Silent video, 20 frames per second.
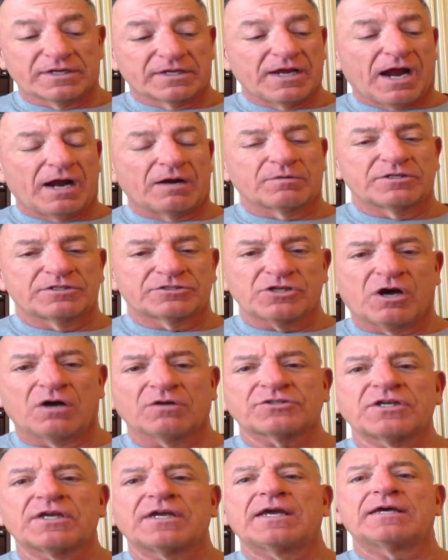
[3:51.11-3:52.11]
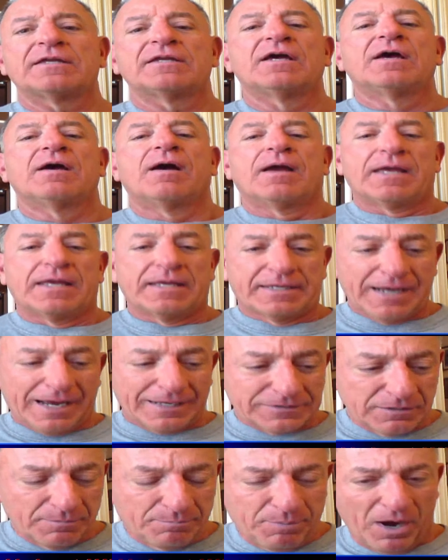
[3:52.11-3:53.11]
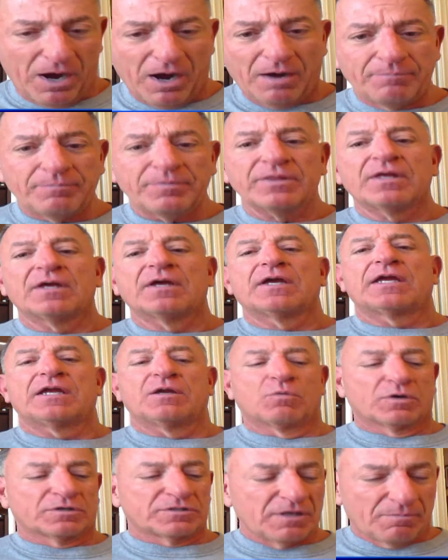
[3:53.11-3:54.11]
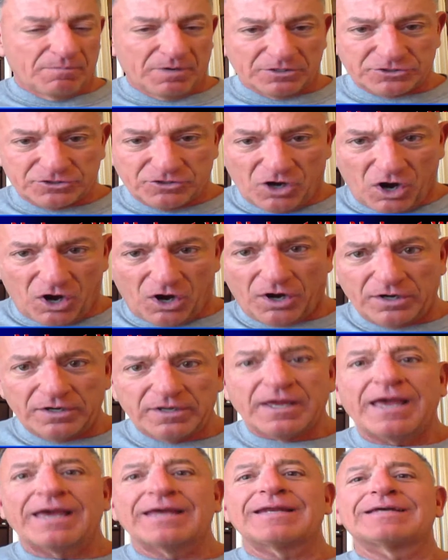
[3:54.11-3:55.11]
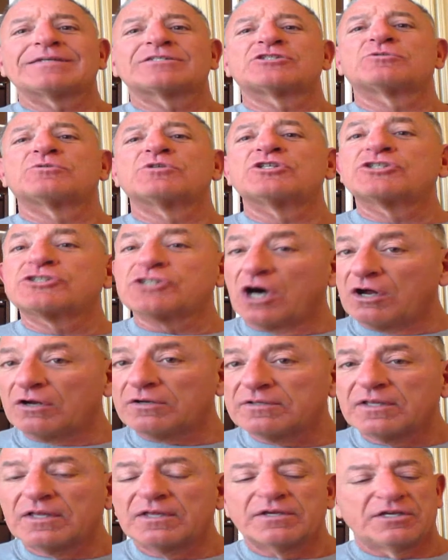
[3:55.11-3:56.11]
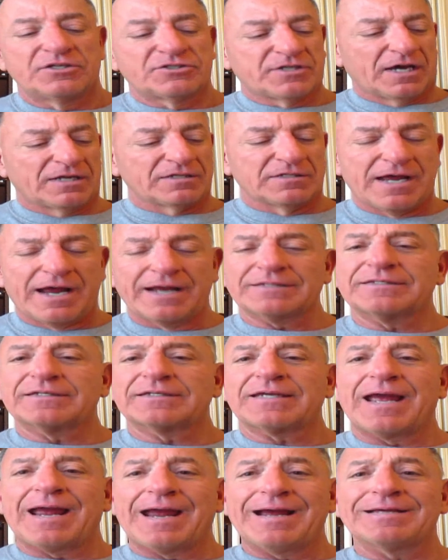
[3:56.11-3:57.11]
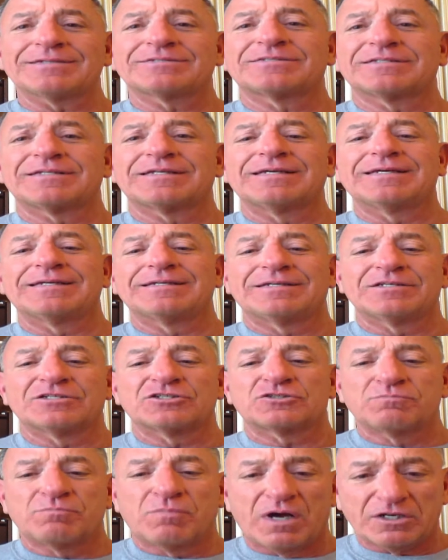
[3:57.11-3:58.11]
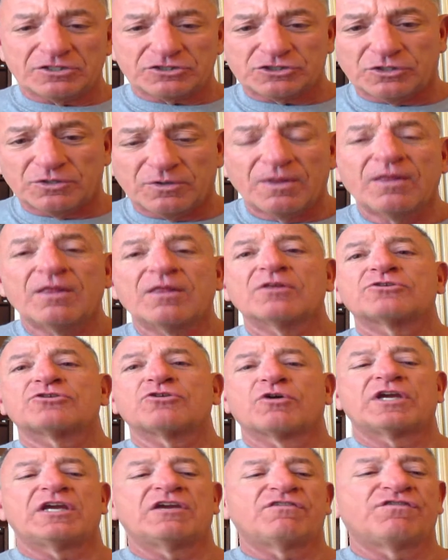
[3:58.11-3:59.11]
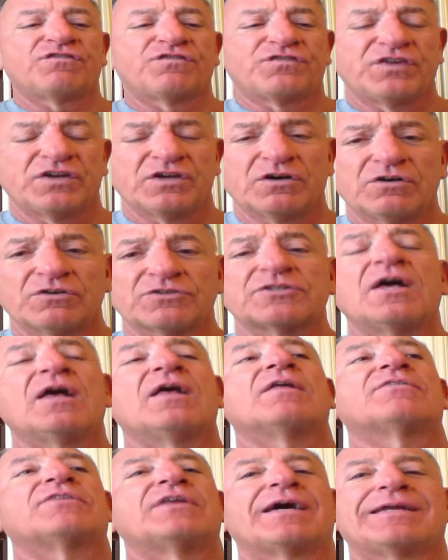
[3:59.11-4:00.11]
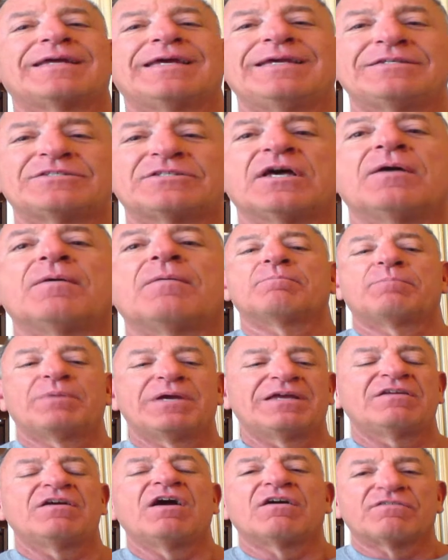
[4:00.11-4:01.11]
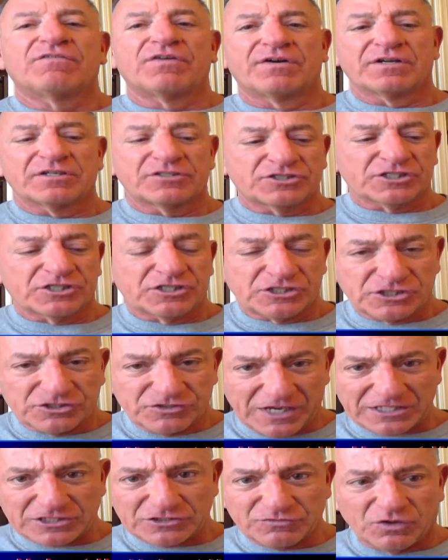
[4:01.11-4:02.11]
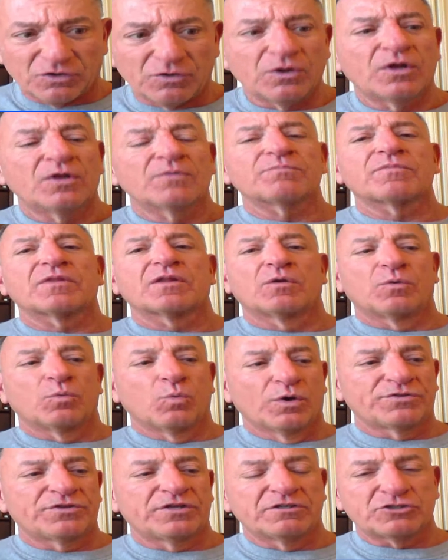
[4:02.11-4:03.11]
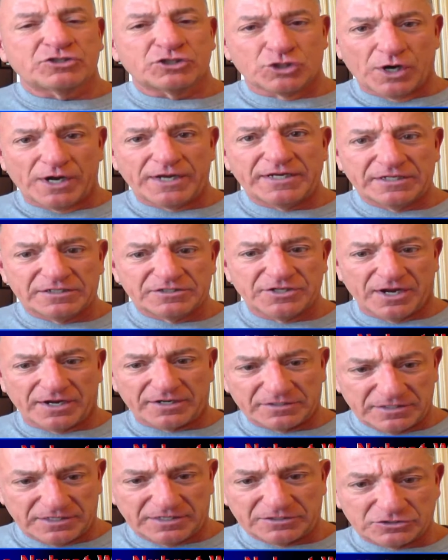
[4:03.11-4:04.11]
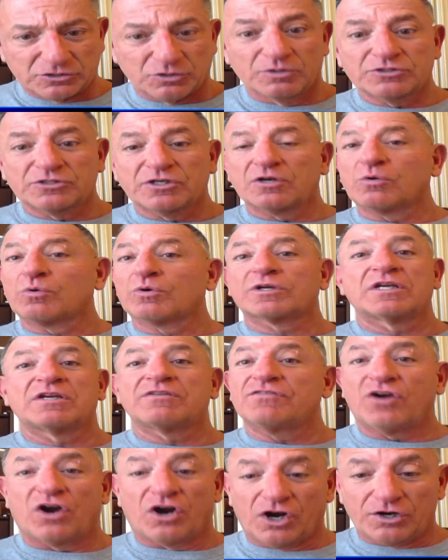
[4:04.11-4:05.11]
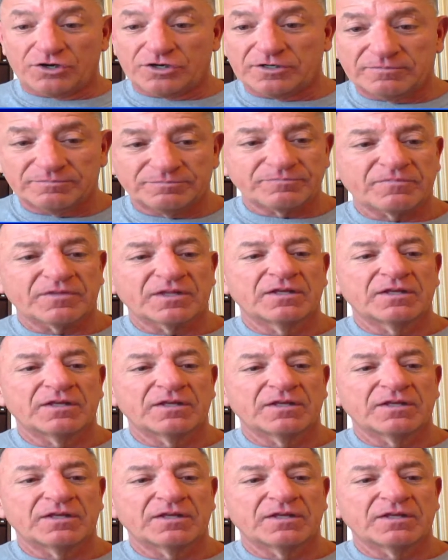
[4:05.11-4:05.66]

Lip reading: It got results. He got the pump. He worked that muscle hard, and as a result, he's got lactic acid in his muscle, so he feels that he's being very successful with his training technique, so he's going to work even harder.